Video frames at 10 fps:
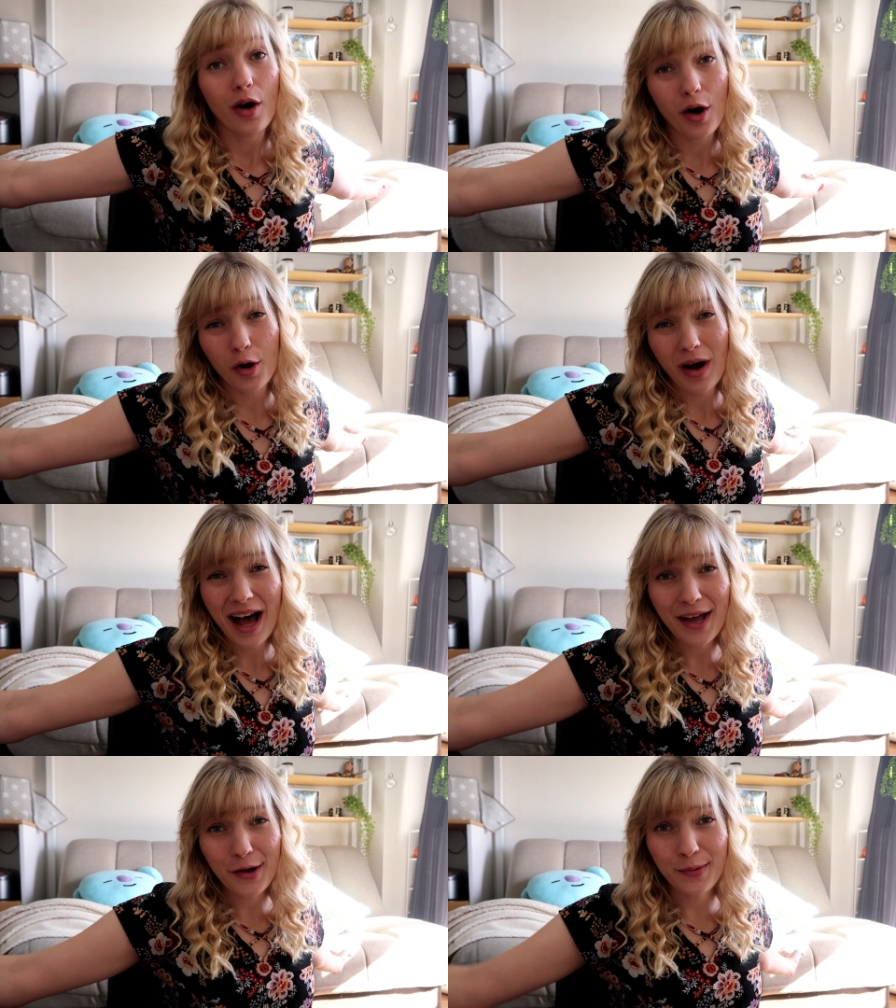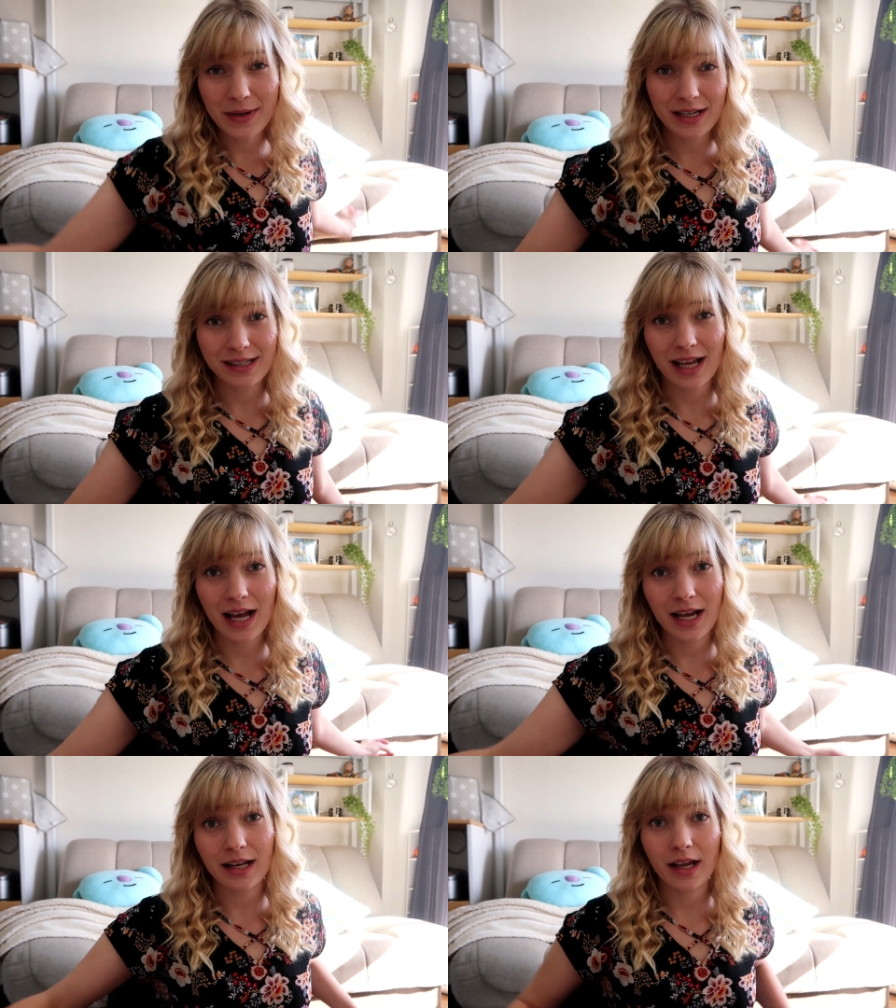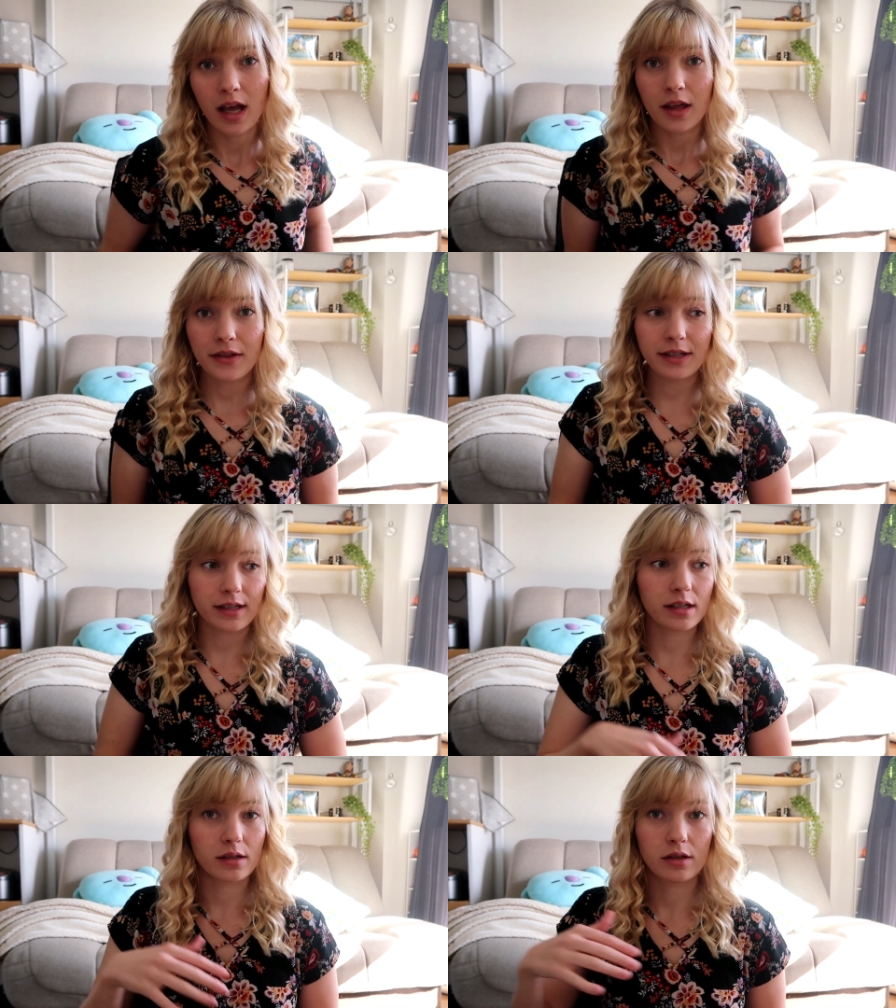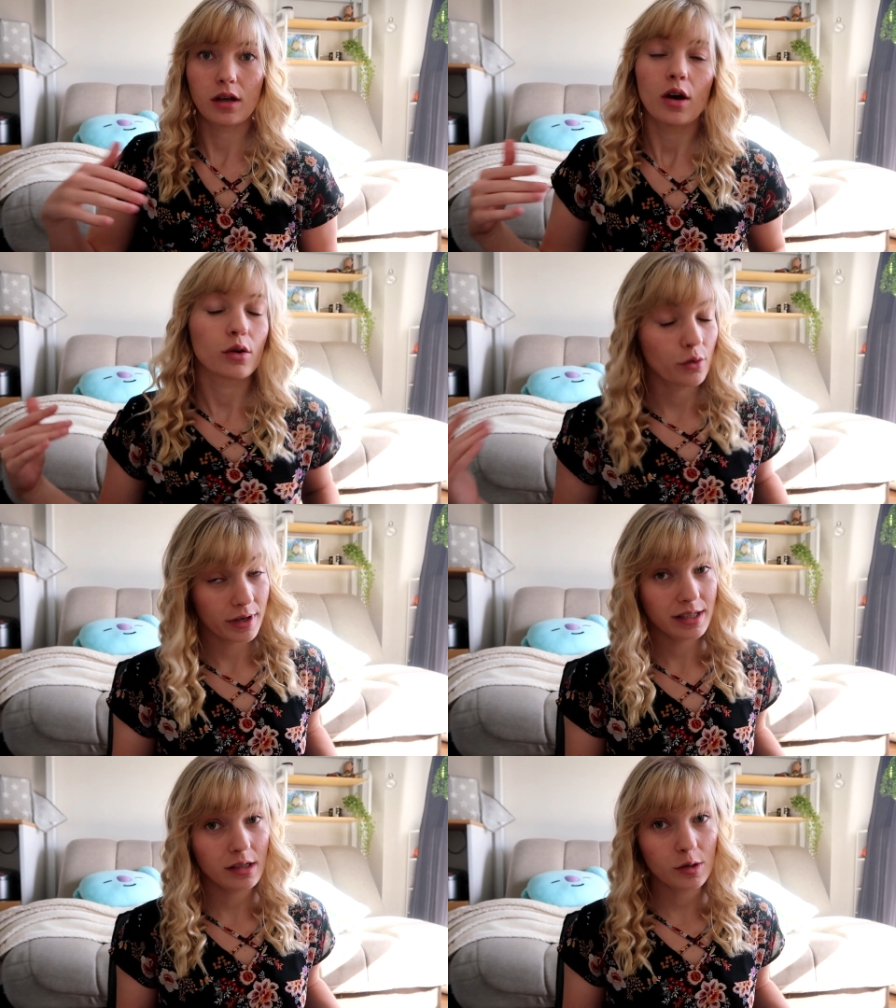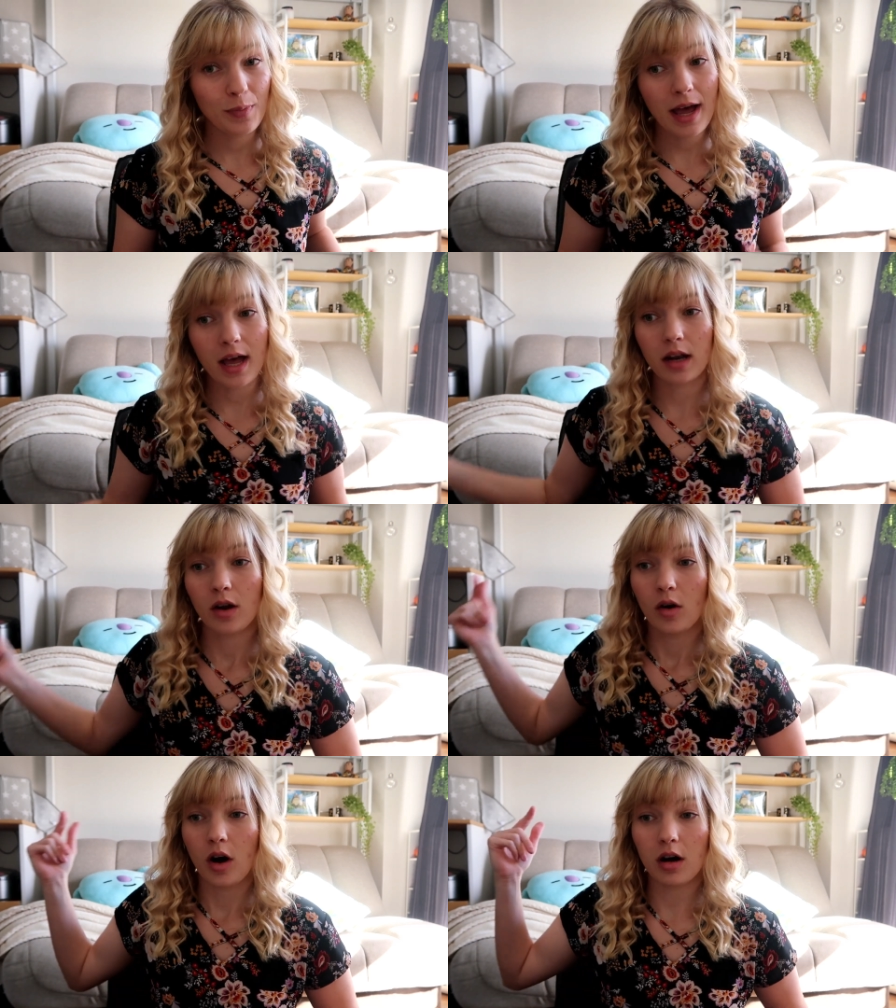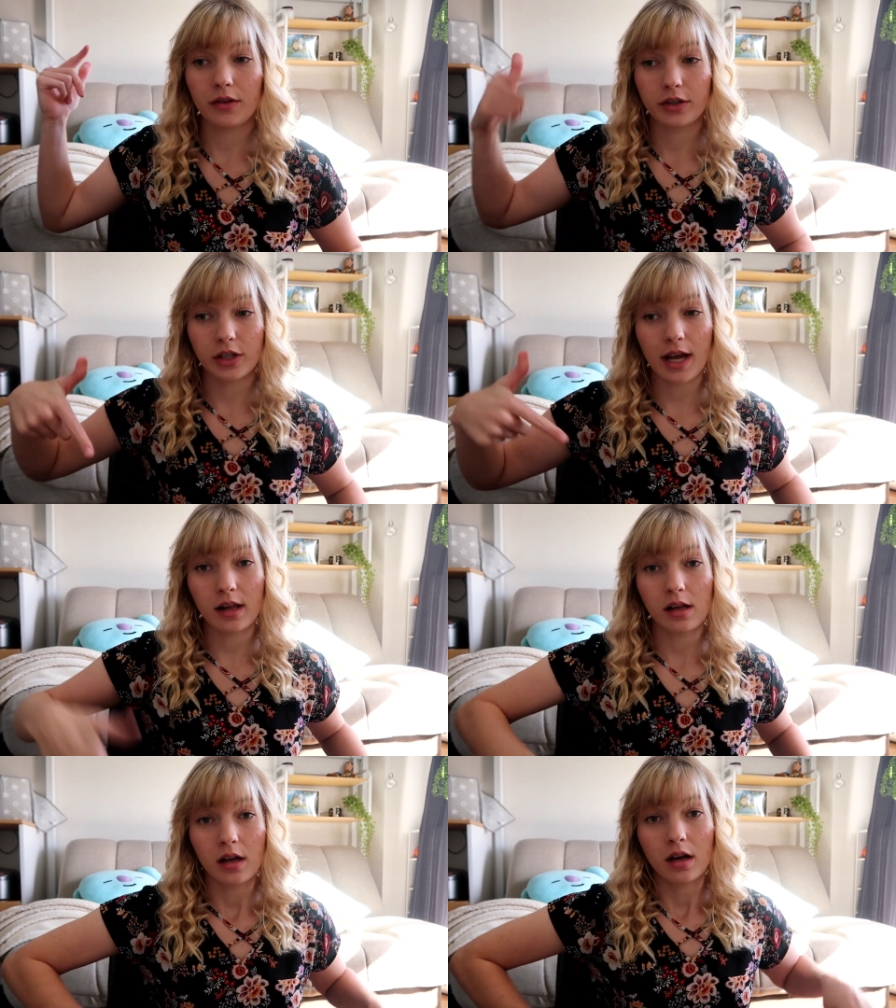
Ohio minasan, this is Gracie in Japan on the channel